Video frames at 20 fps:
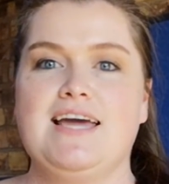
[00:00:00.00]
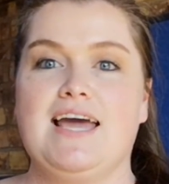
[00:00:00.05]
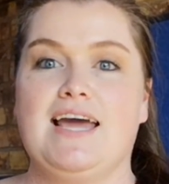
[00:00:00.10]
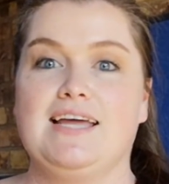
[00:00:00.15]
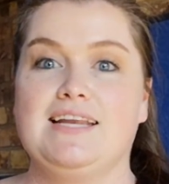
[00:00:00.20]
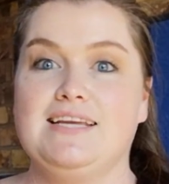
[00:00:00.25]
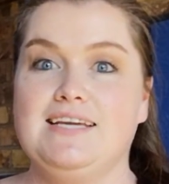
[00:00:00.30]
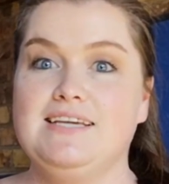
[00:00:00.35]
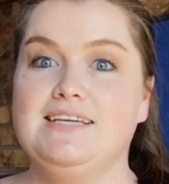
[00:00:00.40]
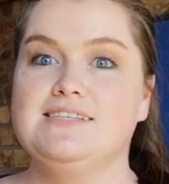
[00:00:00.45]

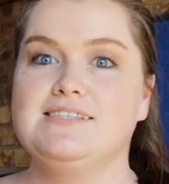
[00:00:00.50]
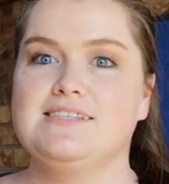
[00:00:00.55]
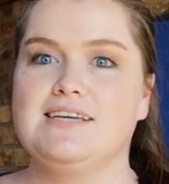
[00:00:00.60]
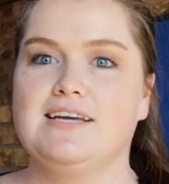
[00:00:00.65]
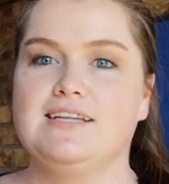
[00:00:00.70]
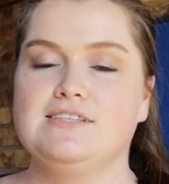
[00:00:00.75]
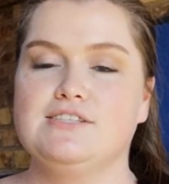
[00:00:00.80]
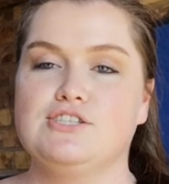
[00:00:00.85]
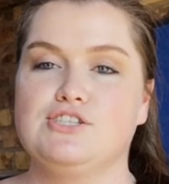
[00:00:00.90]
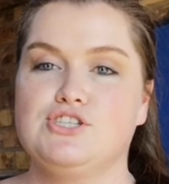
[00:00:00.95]
And he
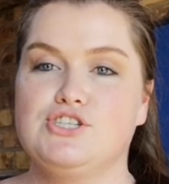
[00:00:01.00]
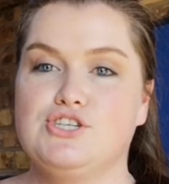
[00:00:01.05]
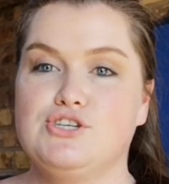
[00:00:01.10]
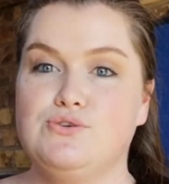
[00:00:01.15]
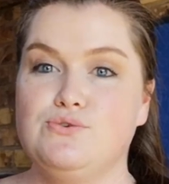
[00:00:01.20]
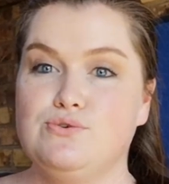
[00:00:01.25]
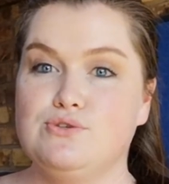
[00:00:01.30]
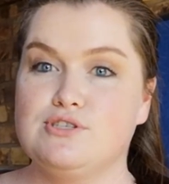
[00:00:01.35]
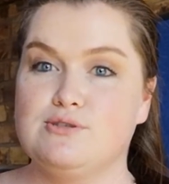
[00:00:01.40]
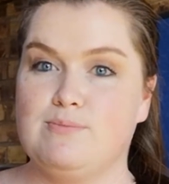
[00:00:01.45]
sent
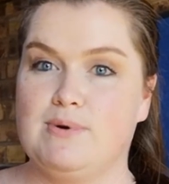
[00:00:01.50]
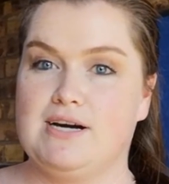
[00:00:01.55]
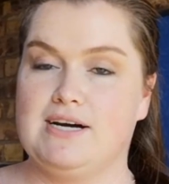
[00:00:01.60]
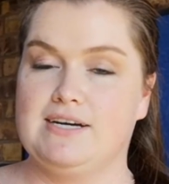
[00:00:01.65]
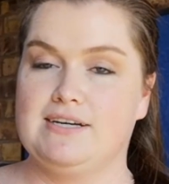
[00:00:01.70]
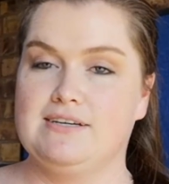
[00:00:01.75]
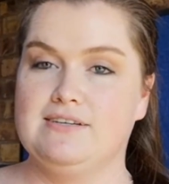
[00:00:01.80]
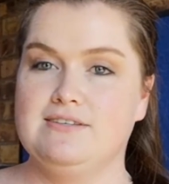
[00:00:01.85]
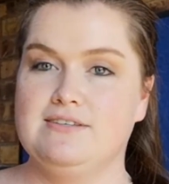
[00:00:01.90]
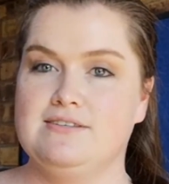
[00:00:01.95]
2
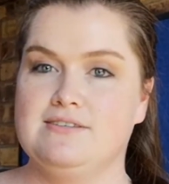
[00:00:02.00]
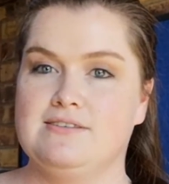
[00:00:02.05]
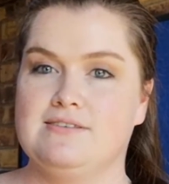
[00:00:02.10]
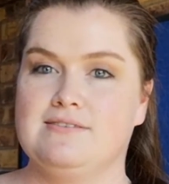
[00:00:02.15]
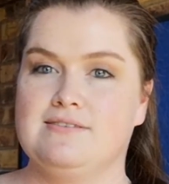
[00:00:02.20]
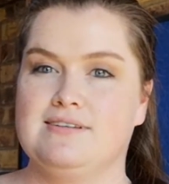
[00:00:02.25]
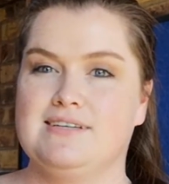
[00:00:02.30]
spies.